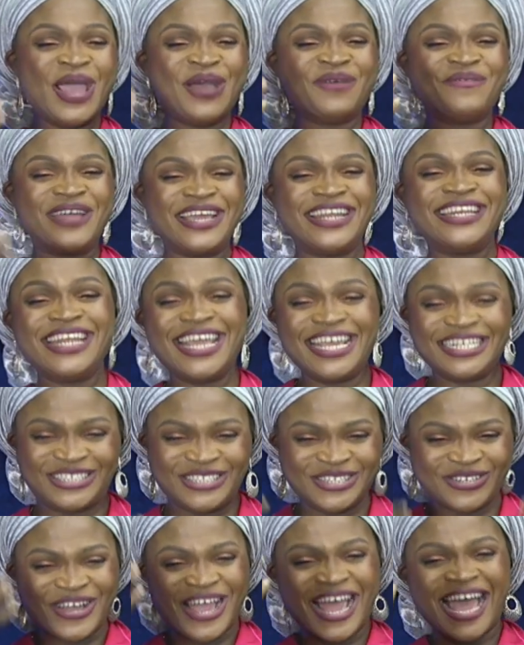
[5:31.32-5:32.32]
We need
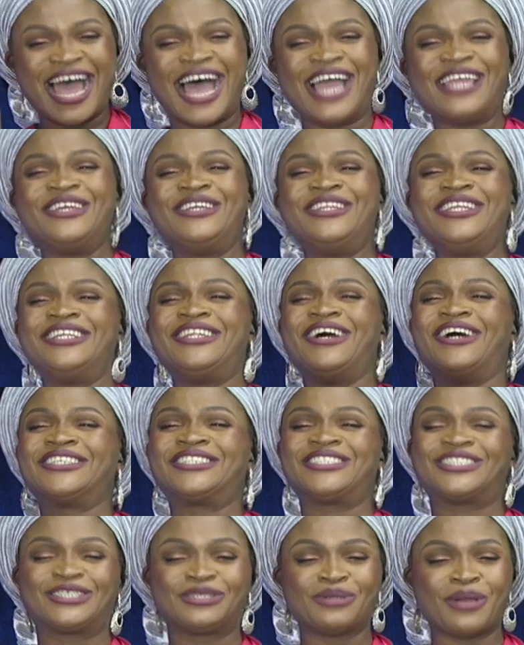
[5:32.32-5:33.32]
you, and you need
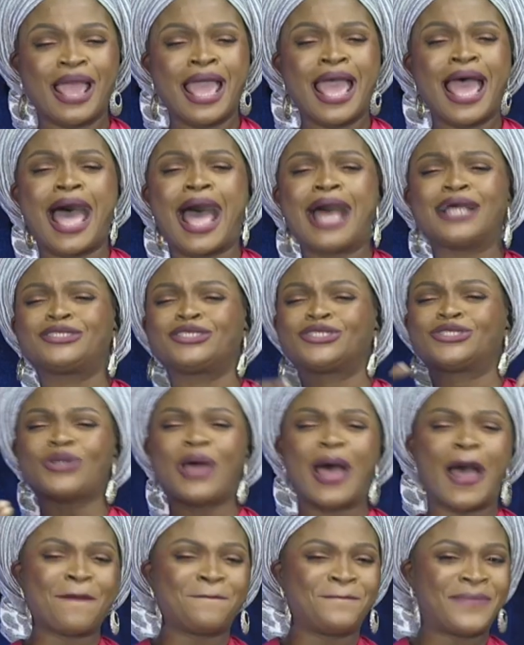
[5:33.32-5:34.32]
us too. And so
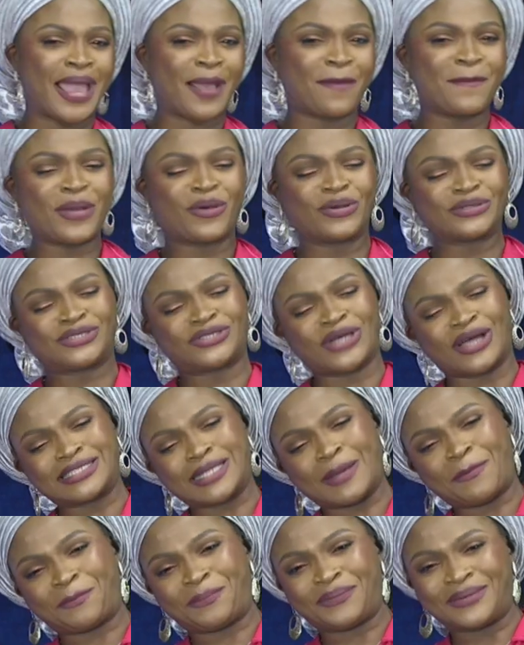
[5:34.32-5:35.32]
I beg, make you talk
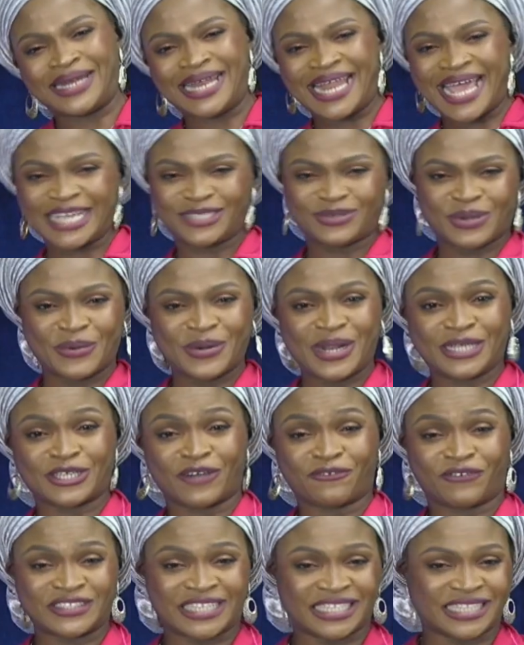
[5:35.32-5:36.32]
the pledge. What would they
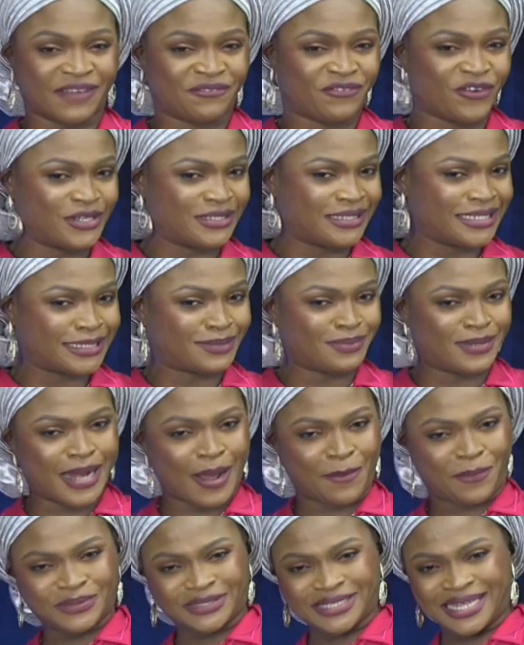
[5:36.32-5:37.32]
talk for Tata 4Gs when
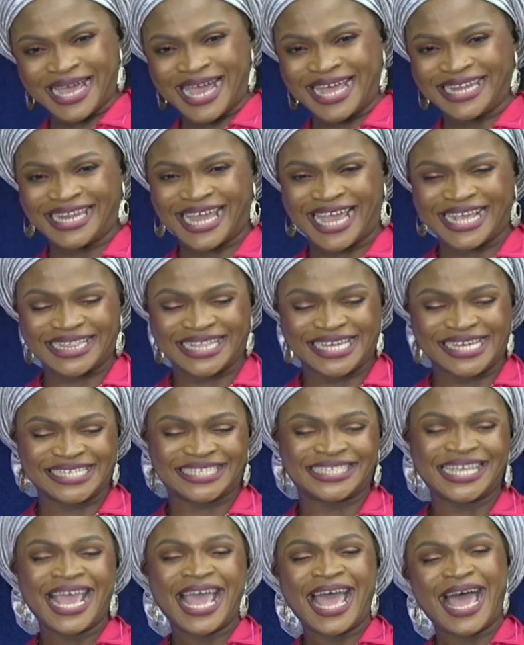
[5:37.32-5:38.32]
I put on her like
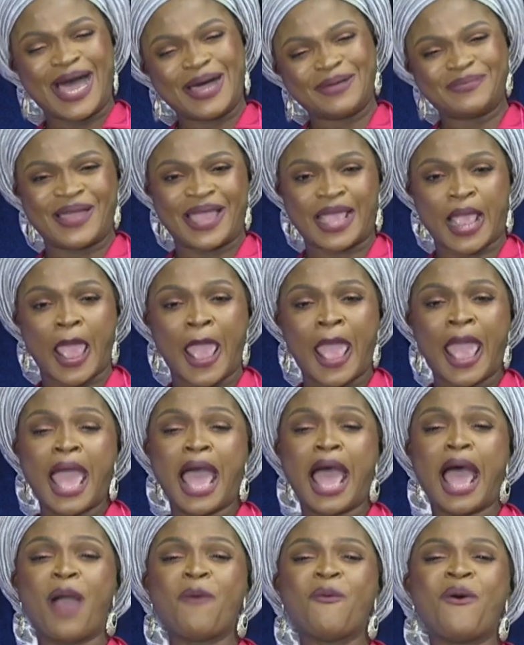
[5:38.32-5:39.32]
this? I beg,
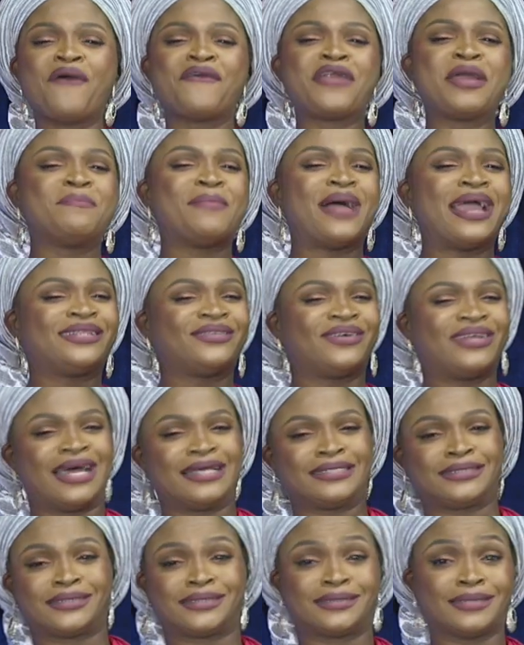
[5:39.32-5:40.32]
I want to remind on
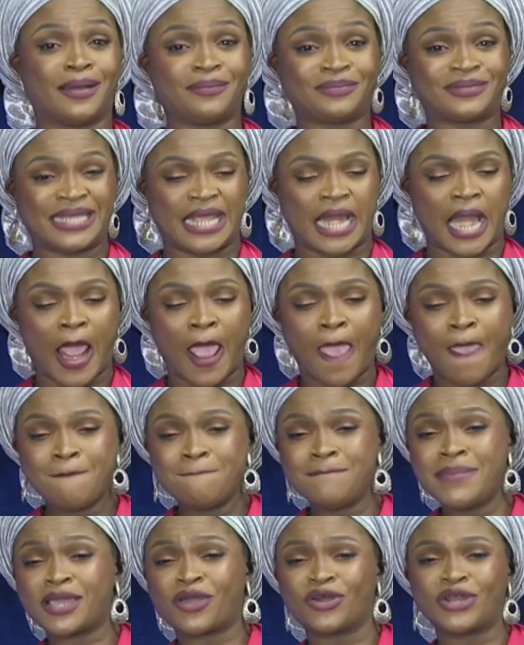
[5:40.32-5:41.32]
her something.
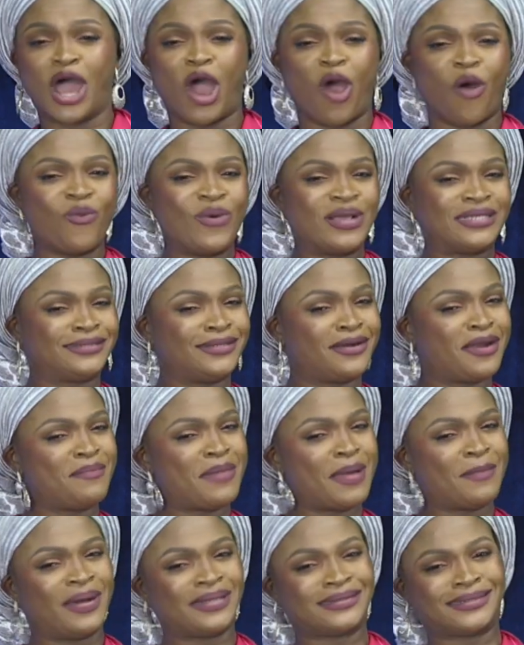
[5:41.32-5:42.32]
Make her always
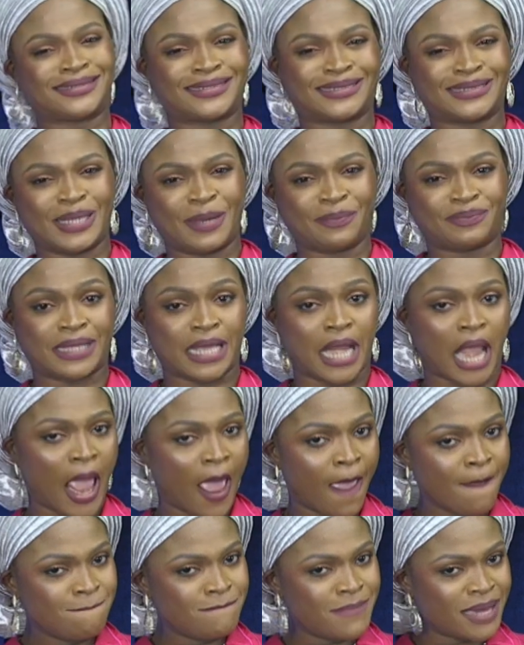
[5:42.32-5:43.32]
remember something.
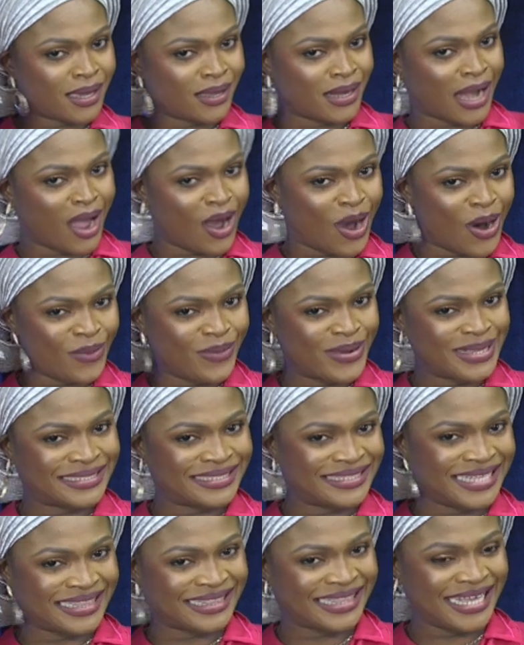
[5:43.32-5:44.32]
Make her always
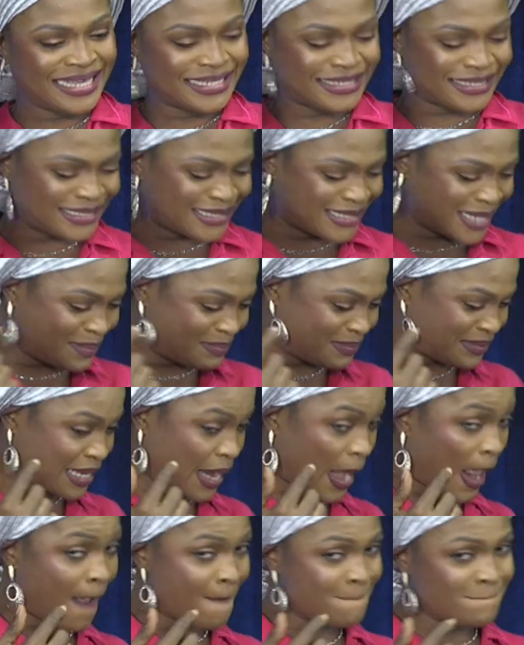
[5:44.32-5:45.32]
they think
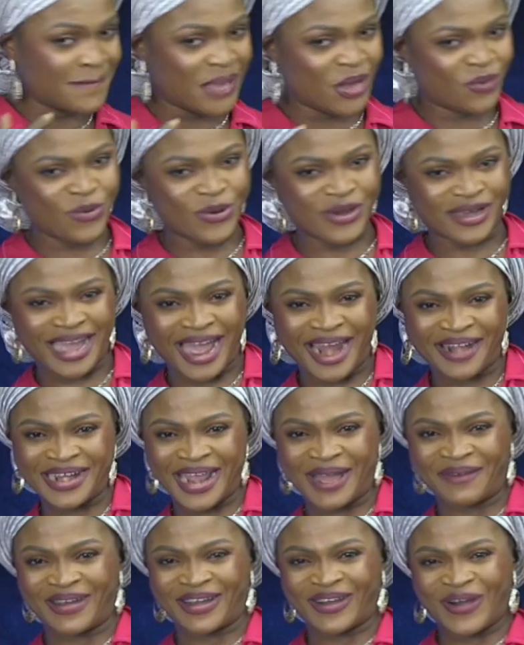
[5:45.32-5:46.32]
something. Make we carry
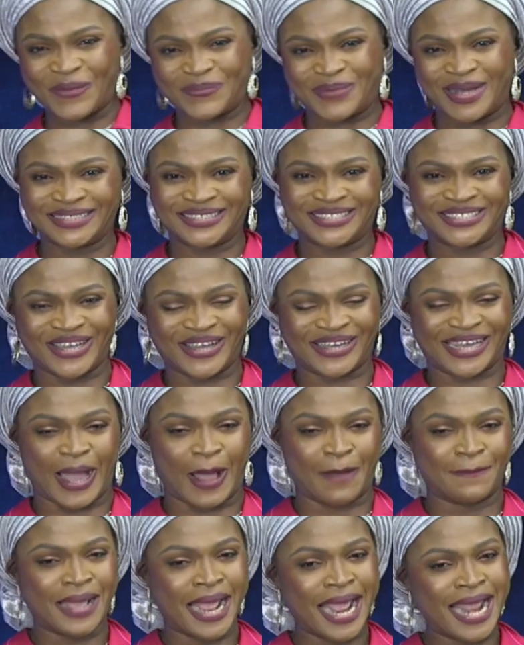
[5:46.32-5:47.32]
our cup and talk
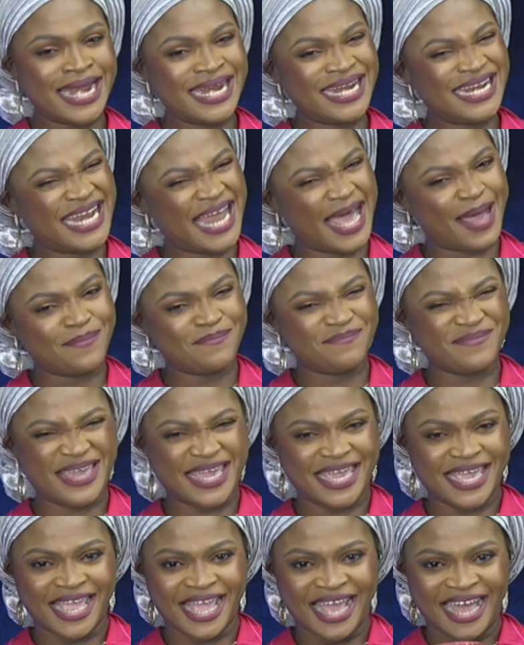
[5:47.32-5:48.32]
up. Now
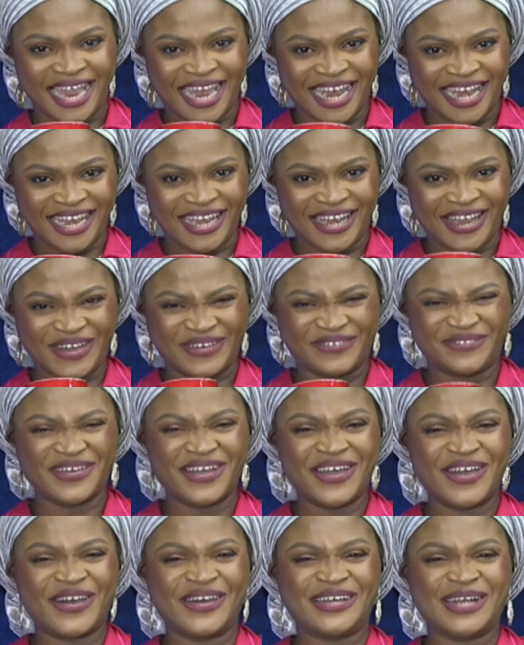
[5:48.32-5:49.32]
me, love
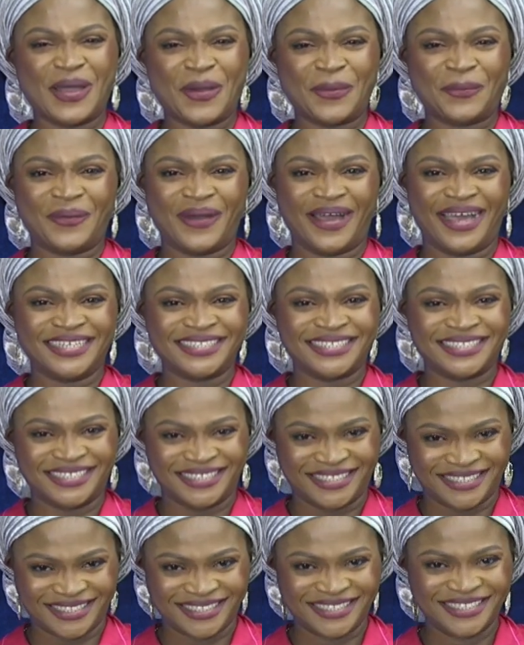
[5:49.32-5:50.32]
on our past.